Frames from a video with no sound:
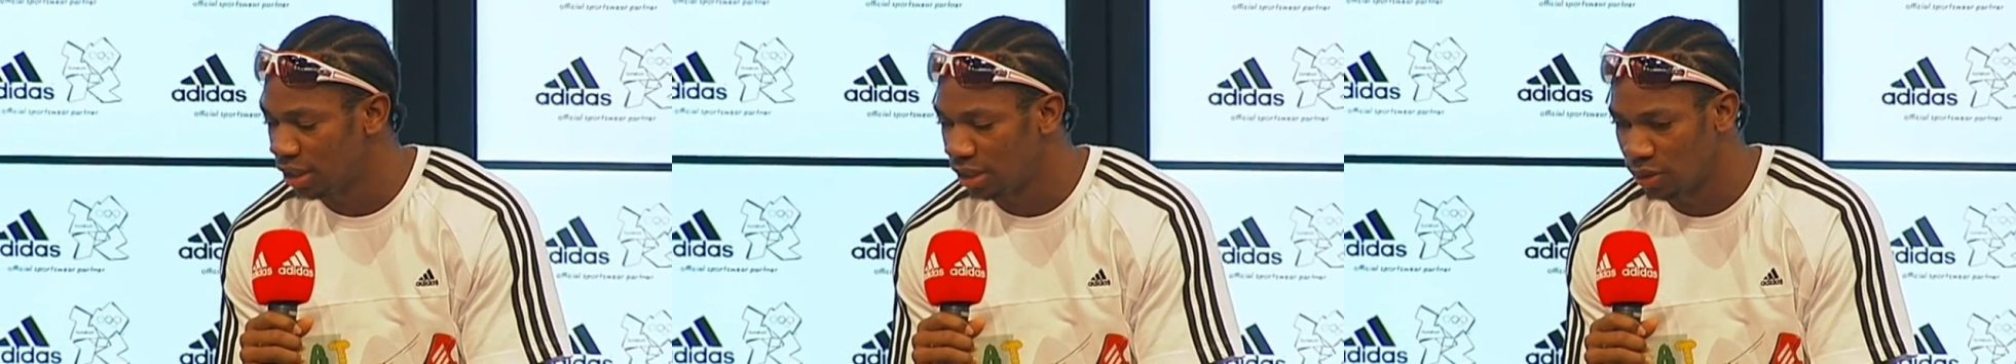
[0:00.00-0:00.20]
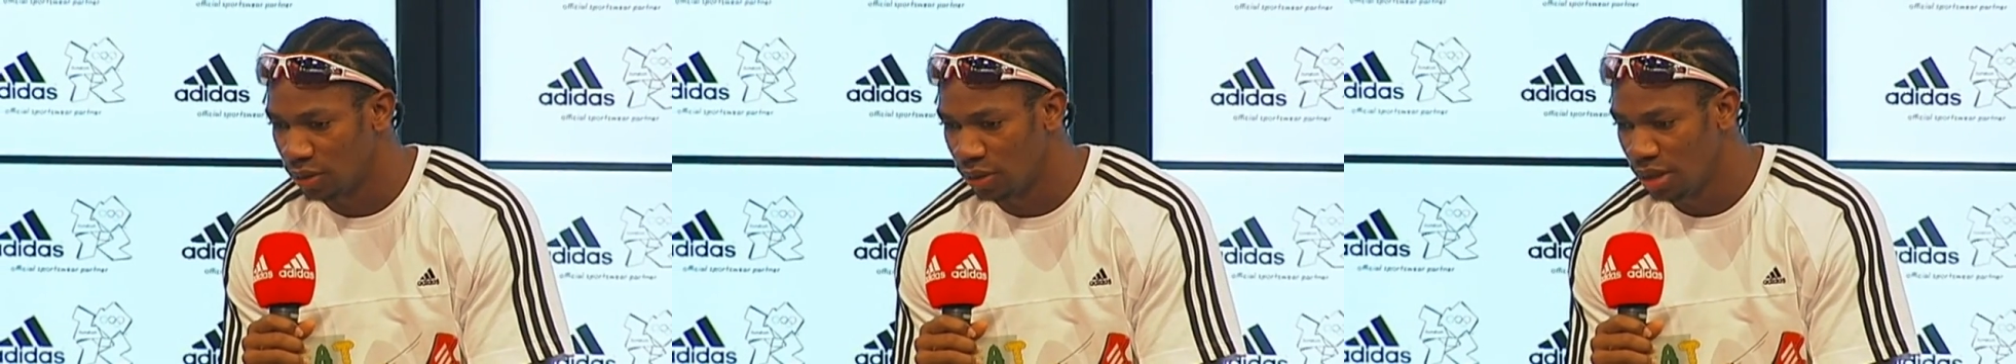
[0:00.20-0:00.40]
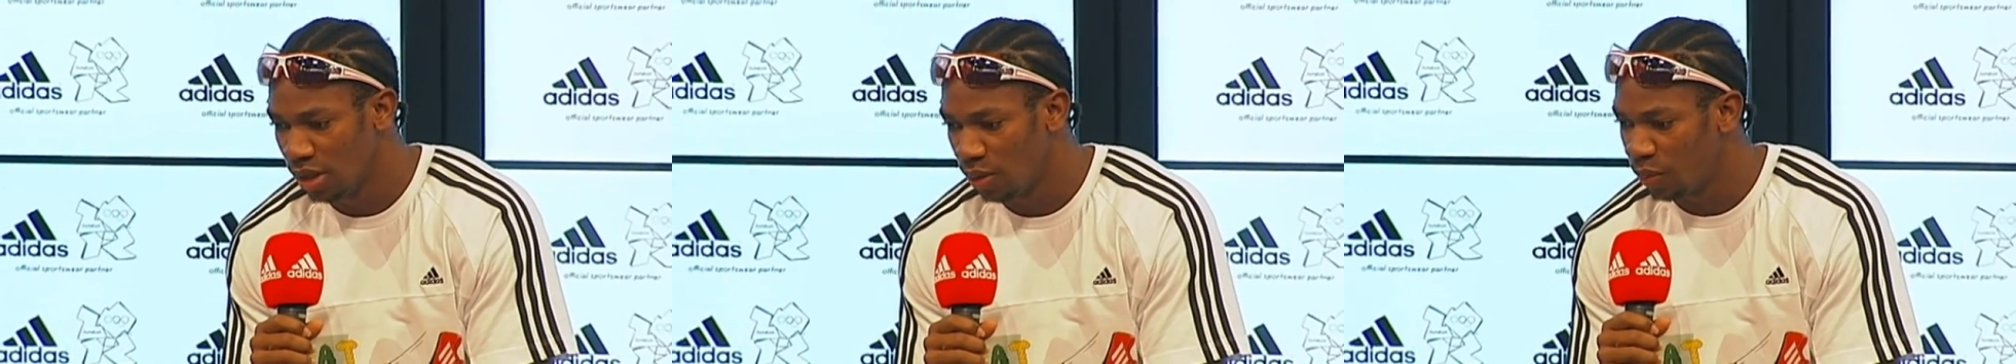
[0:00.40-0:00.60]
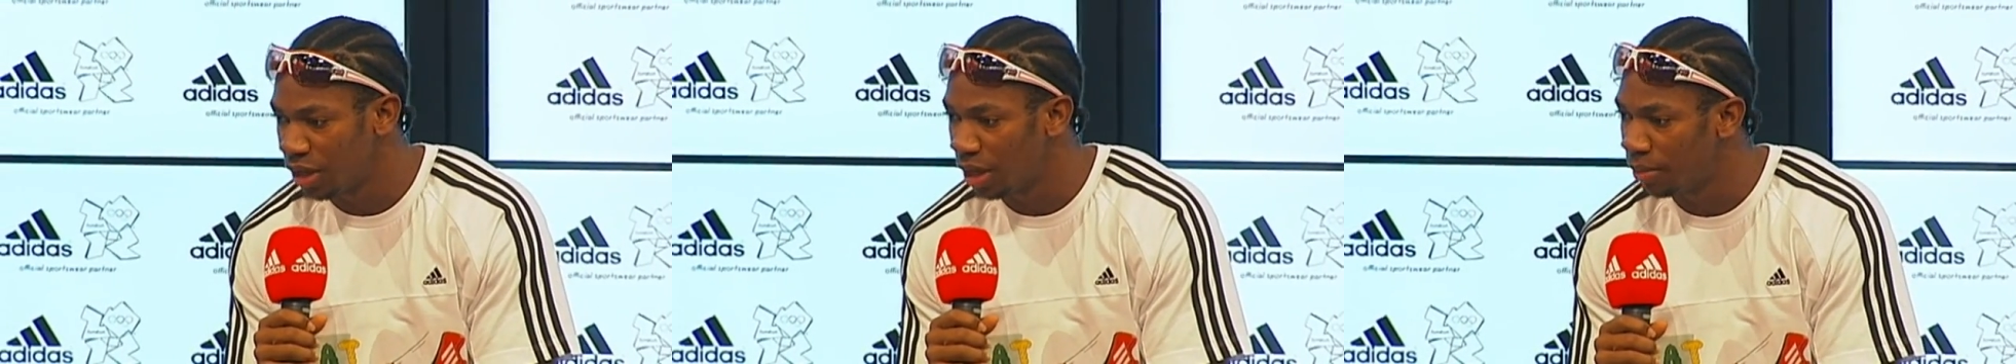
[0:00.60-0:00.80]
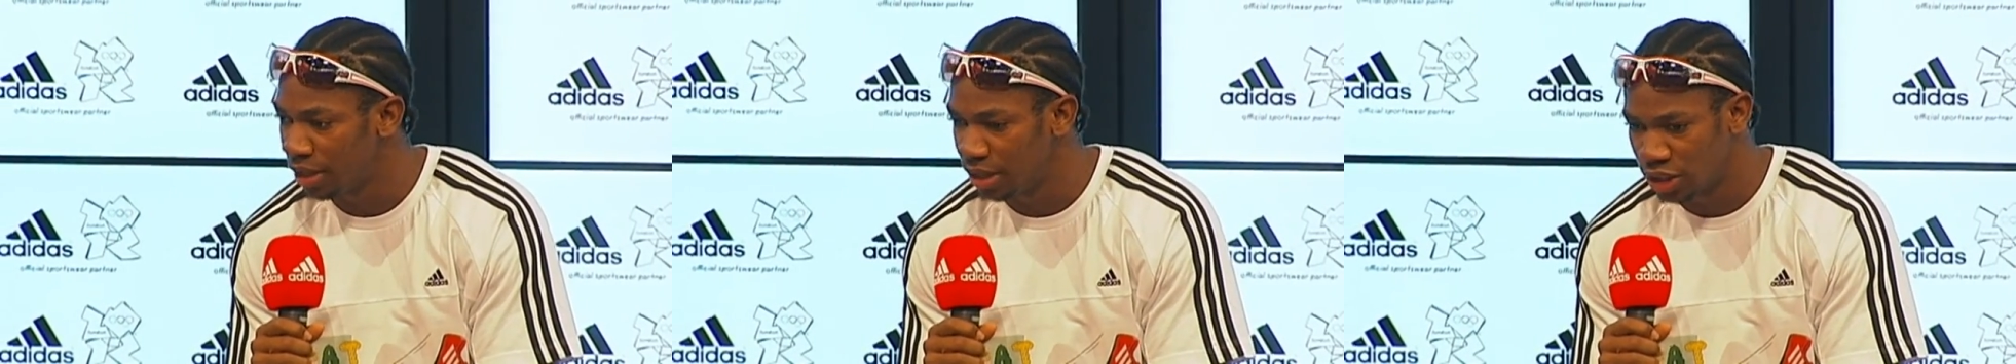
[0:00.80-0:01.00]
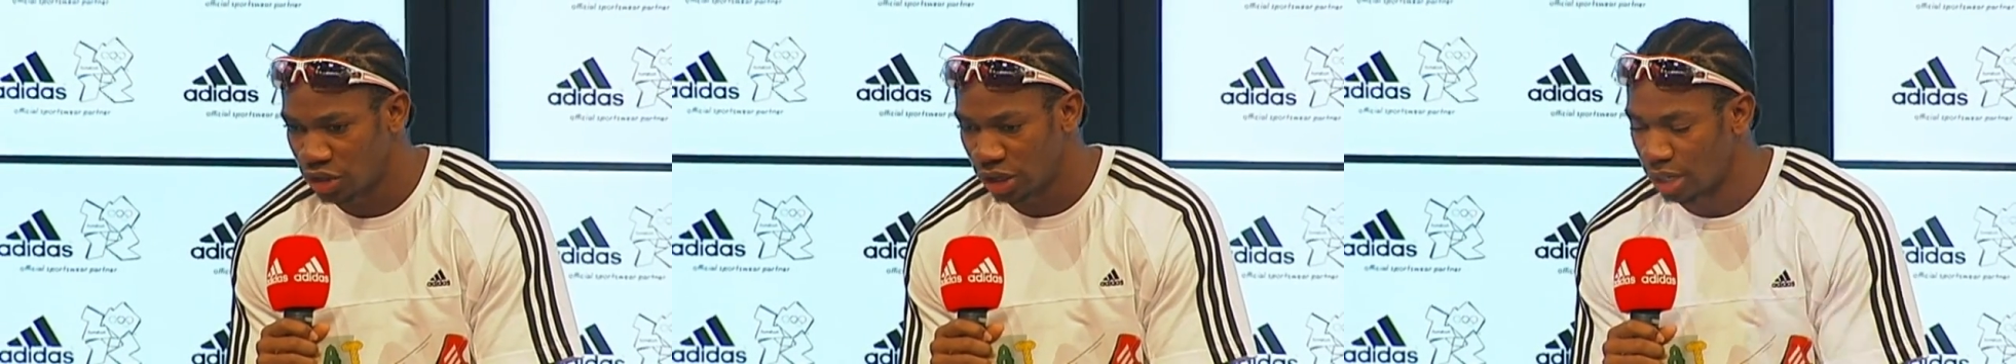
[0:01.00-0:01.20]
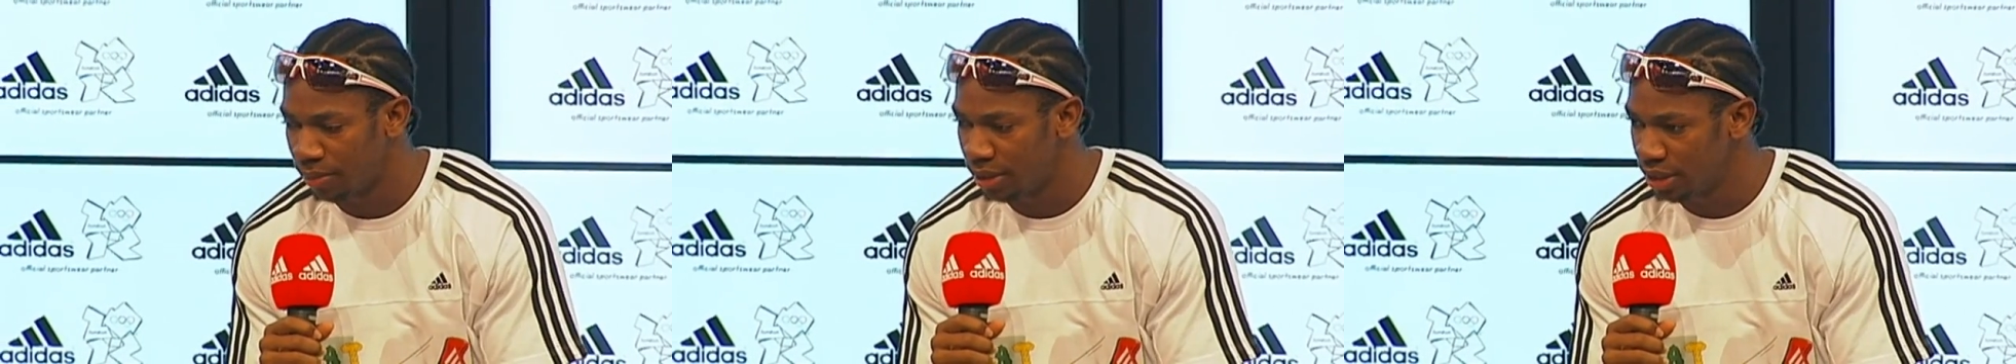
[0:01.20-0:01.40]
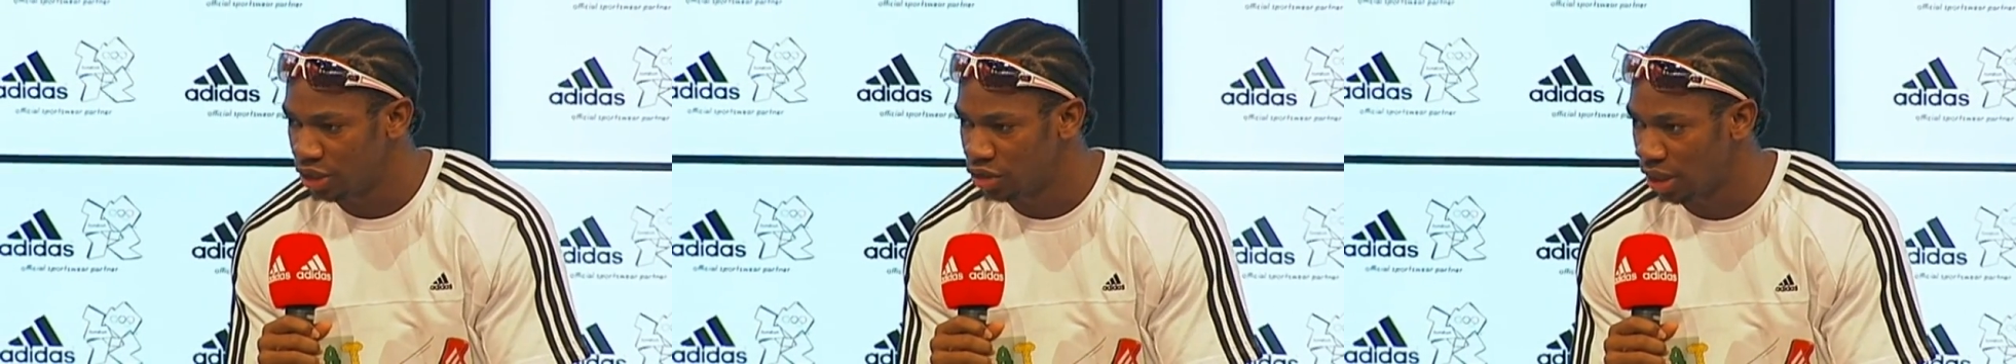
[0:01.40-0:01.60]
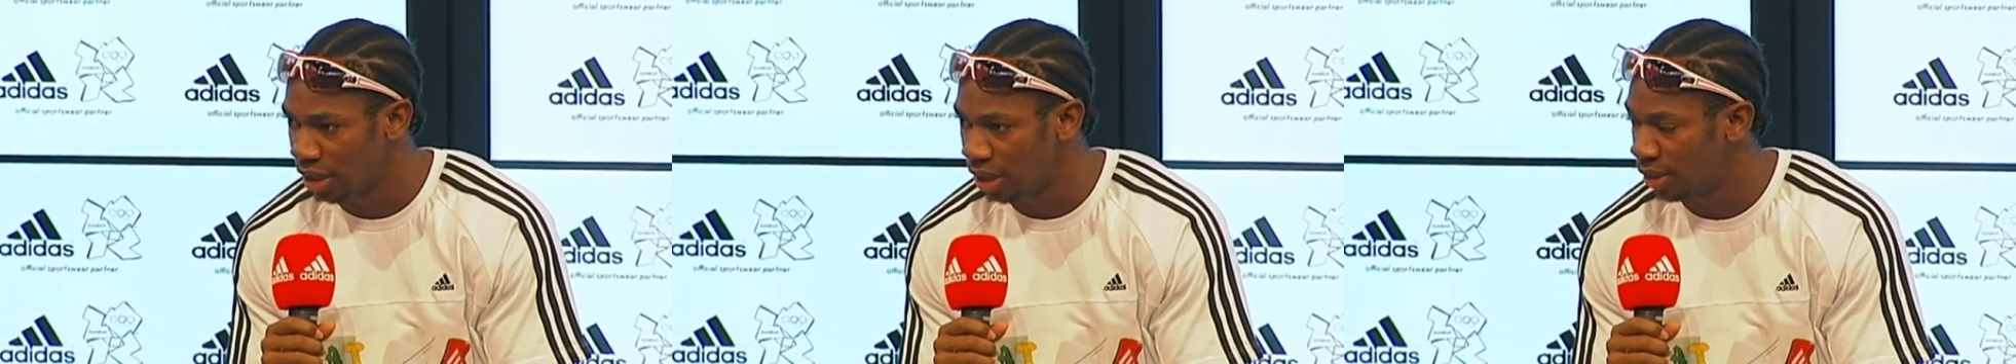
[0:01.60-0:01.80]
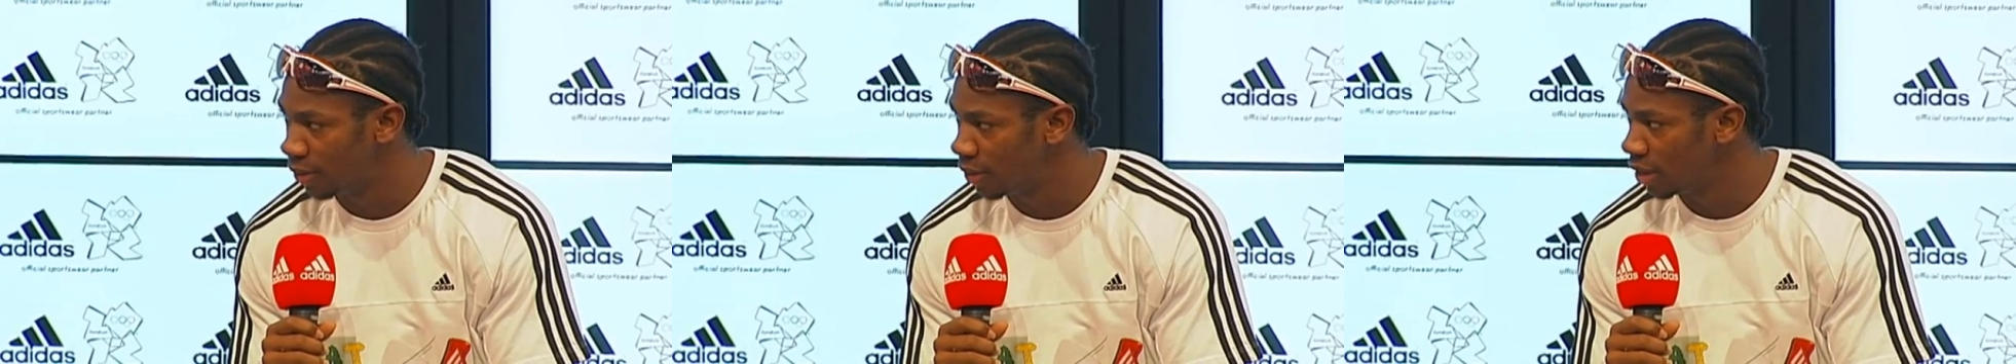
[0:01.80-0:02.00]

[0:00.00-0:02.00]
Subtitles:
you know. When I'm on the track, I'm on the track.